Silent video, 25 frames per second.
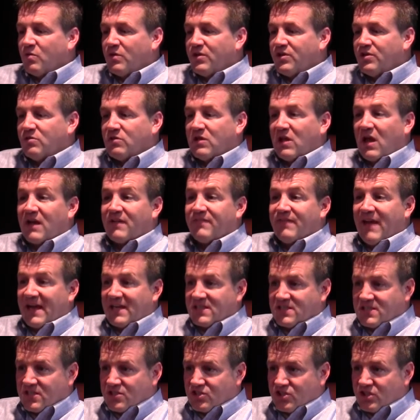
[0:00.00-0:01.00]
We do a lot of
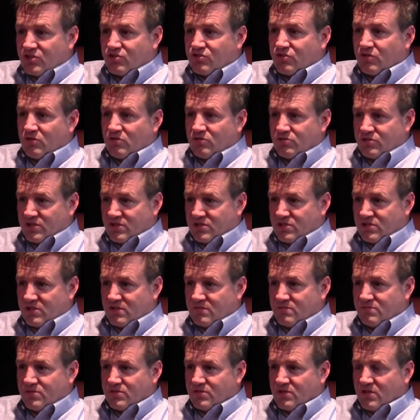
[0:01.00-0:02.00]
access control
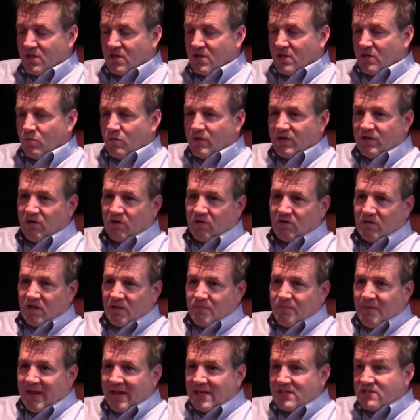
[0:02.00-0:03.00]
systems. We
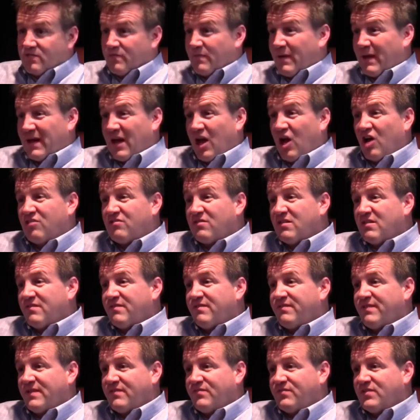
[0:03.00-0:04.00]
currently manage about
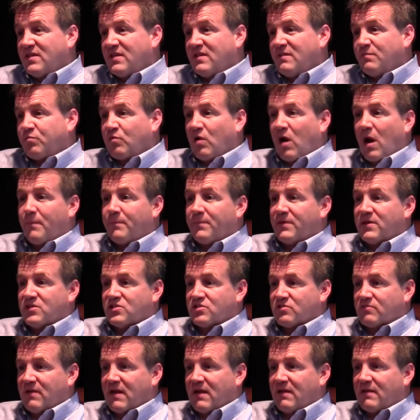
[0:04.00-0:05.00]
150
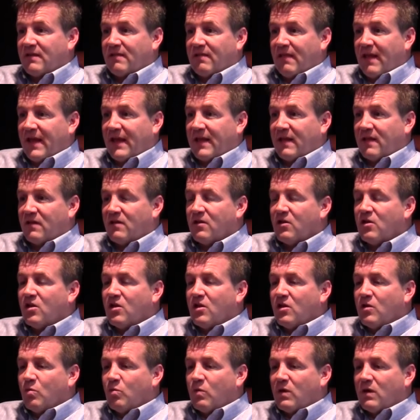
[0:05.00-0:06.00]
properties around Atlanta
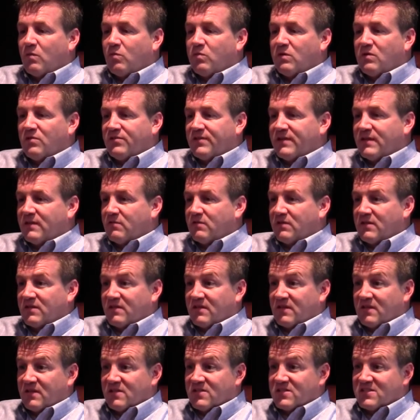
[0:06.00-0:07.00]
where we'll deal
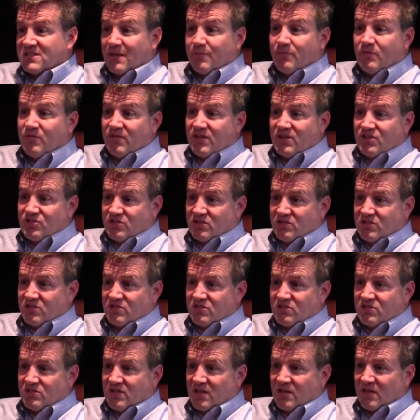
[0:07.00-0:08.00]
with the
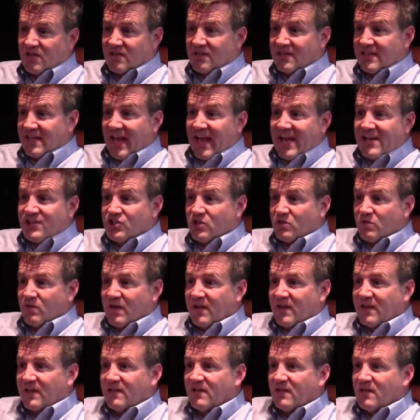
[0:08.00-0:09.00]
subdivisions, the
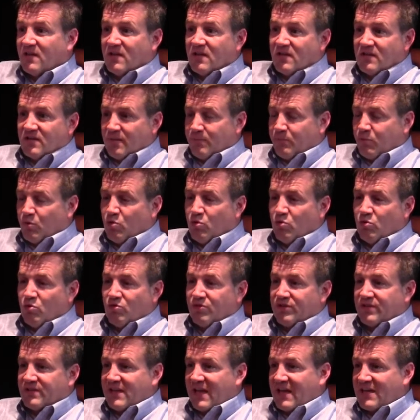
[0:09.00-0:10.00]
HOA, the
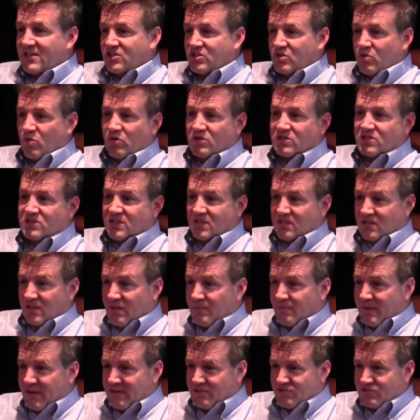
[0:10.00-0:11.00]
pool, the tennis courts, the
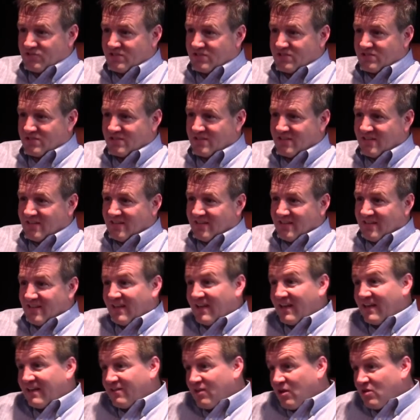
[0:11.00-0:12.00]
clubhouses.
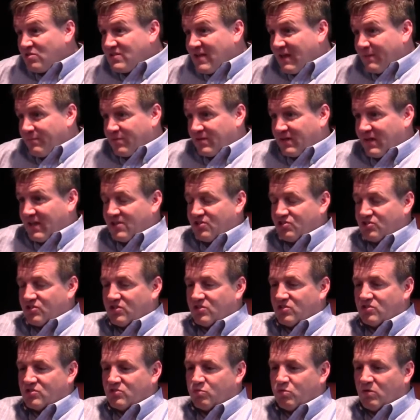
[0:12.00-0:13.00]
And in those
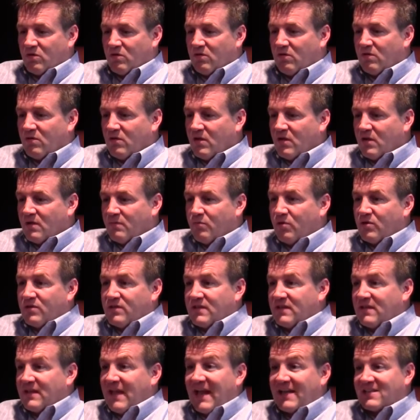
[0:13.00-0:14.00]
applications, we'll
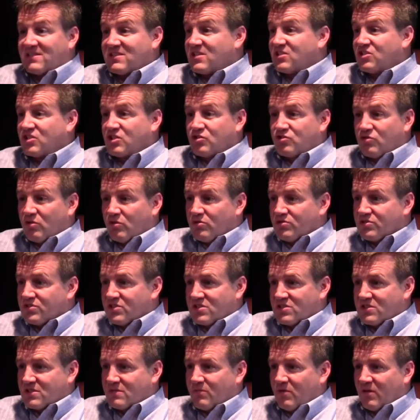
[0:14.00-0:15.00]
put the access control
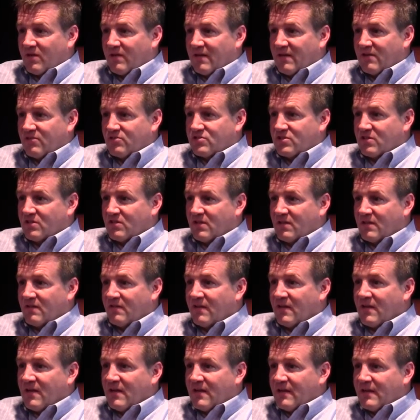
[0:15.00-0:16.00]
system on there so that,
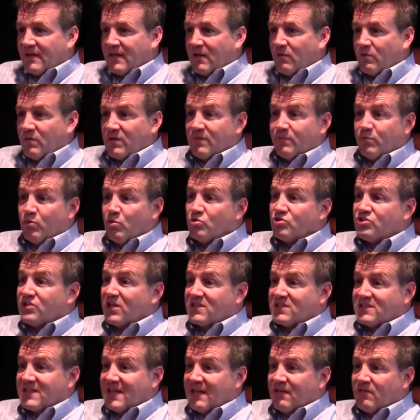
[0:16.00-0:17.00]
you know, when the pool
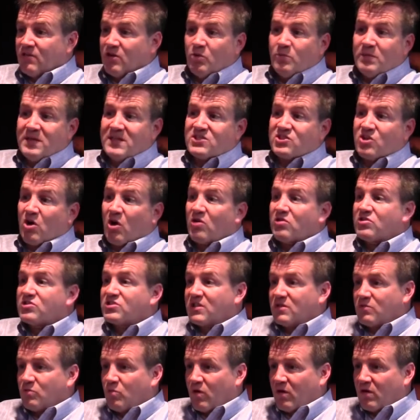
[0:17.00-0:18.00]
shuts down, nobody's
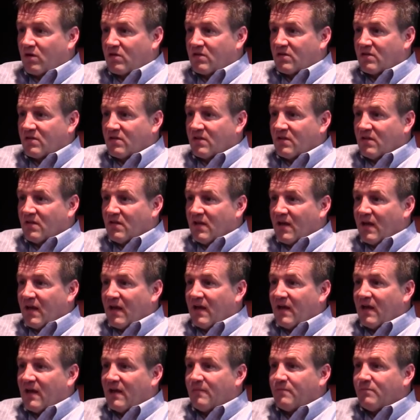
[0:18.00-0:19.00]
cards can work.
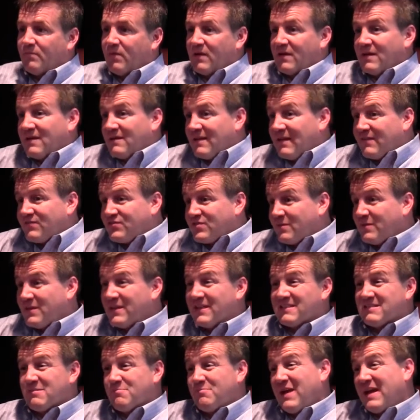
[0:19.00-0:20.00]
But if
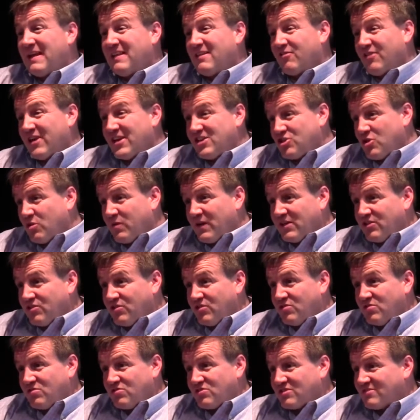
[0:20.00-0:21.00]
somebody doesn't pay their HOA
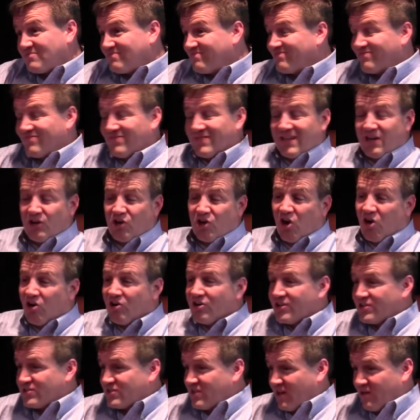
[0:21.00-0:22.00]
dues, their
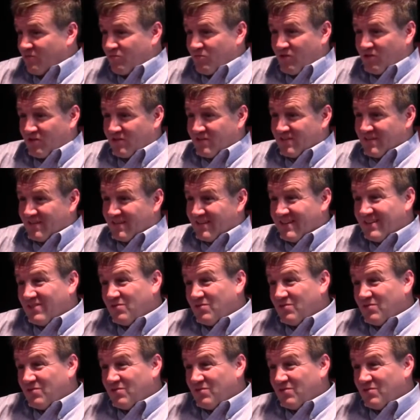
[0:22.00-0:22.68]
card does not work.